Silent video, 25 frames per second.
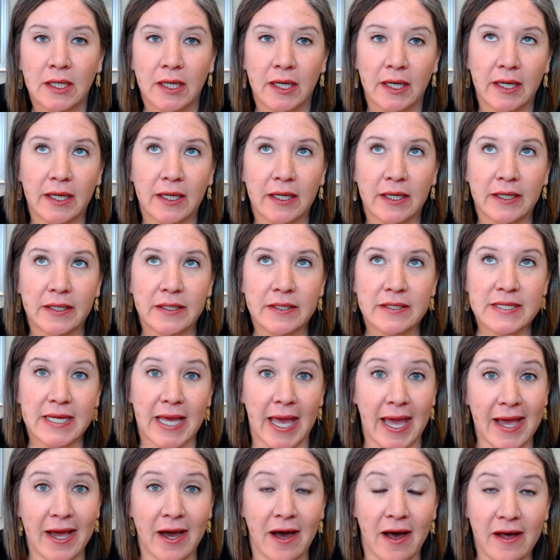and
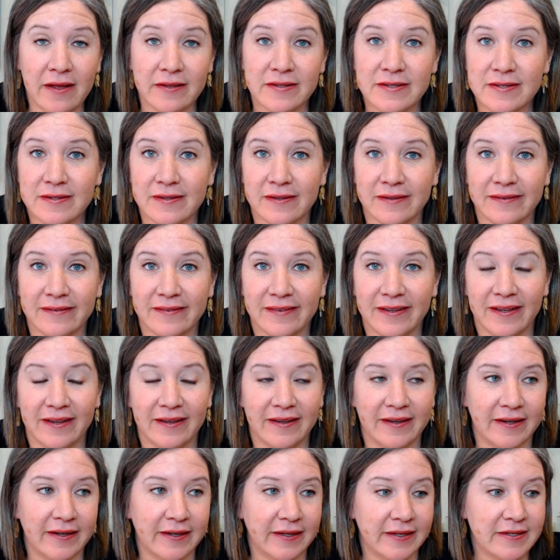chaos.
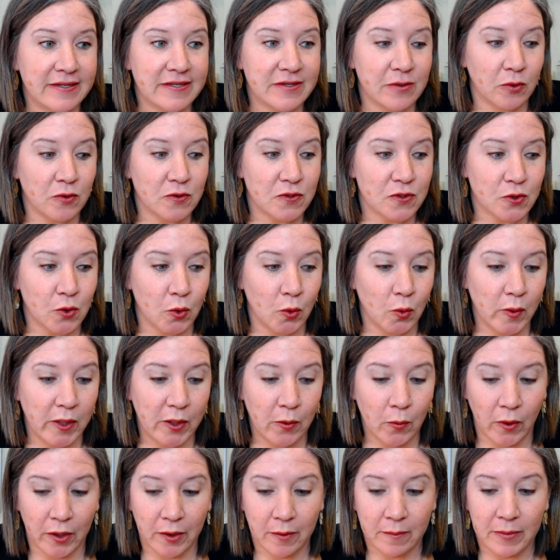And so we
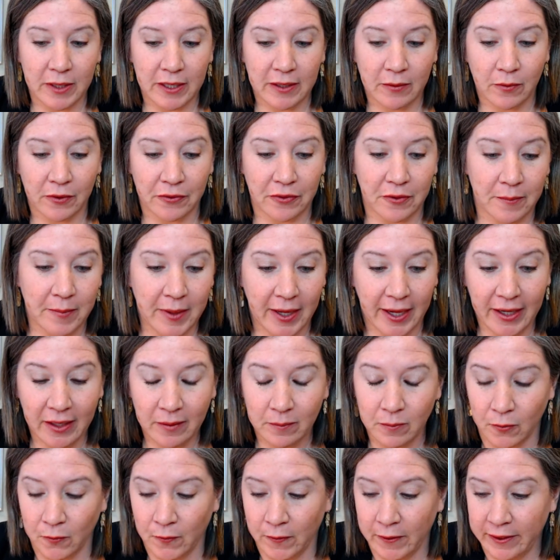want to be with a bad
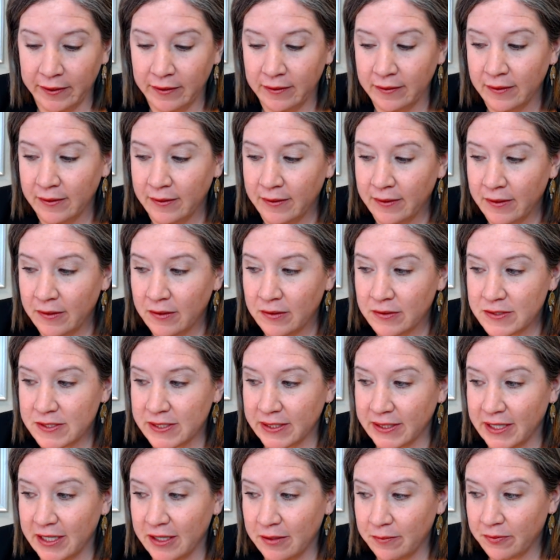boy to
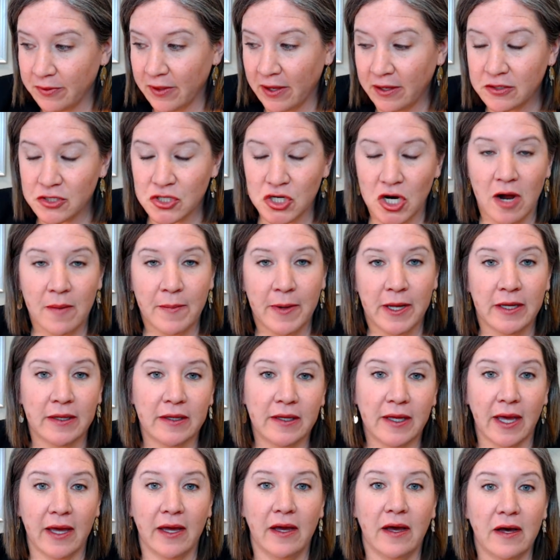keep that drama and
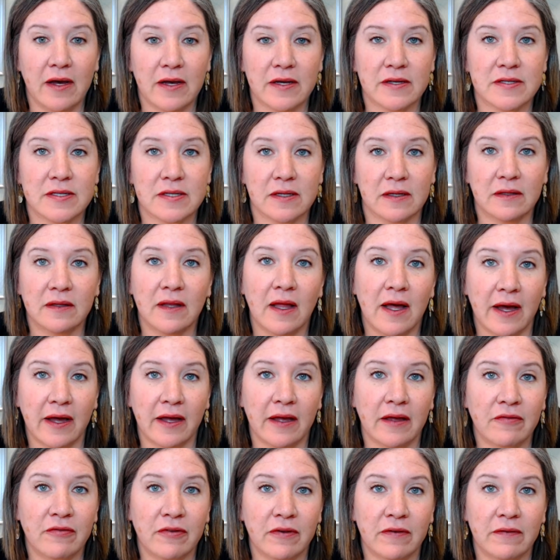chaos
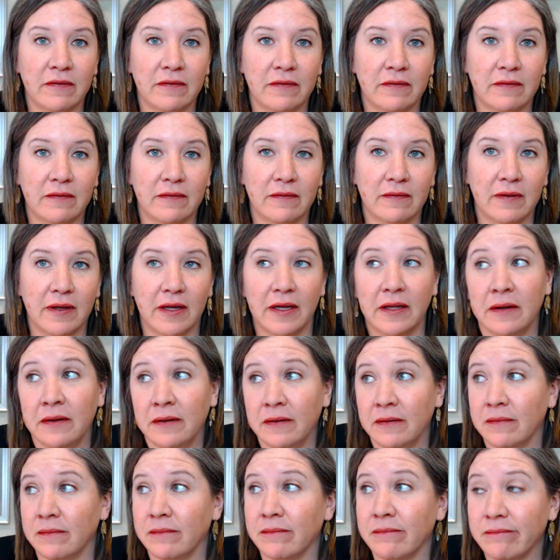alive
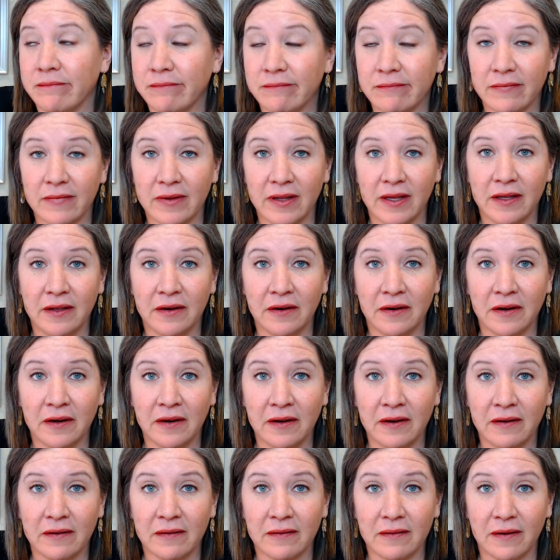in
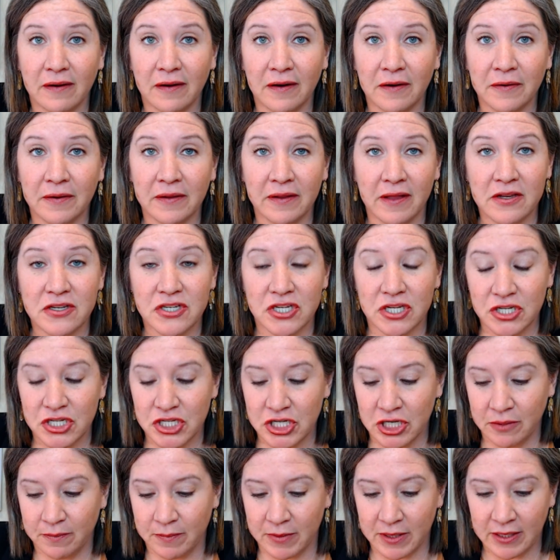our
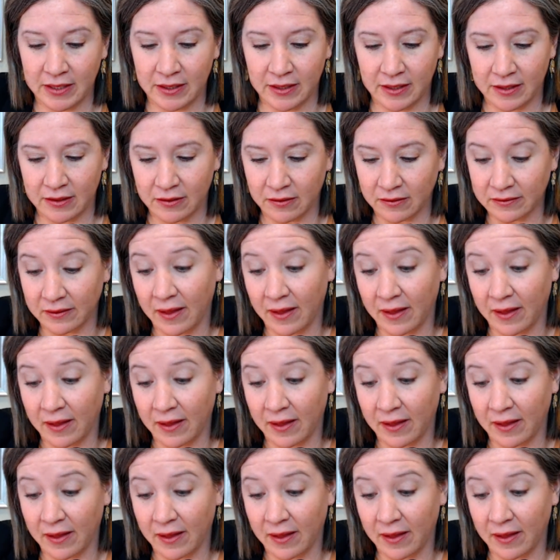relationship and in our